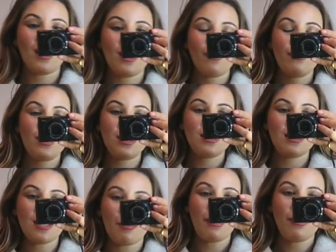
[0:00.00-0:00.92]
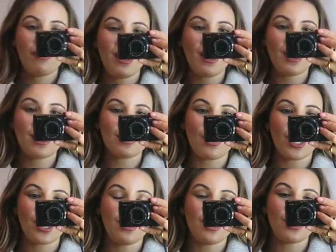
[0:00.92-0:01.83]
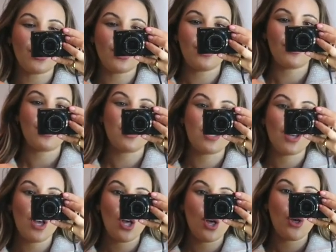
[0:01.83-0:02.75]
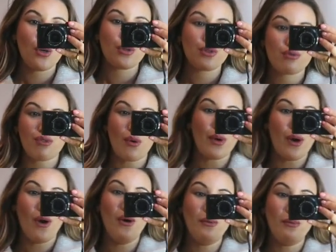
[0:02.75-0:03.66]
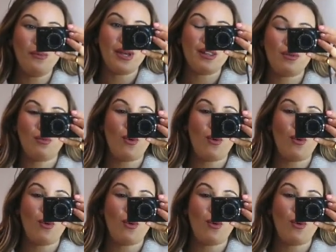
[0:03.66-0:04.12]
I love the zip of it because I can literally just throw it on with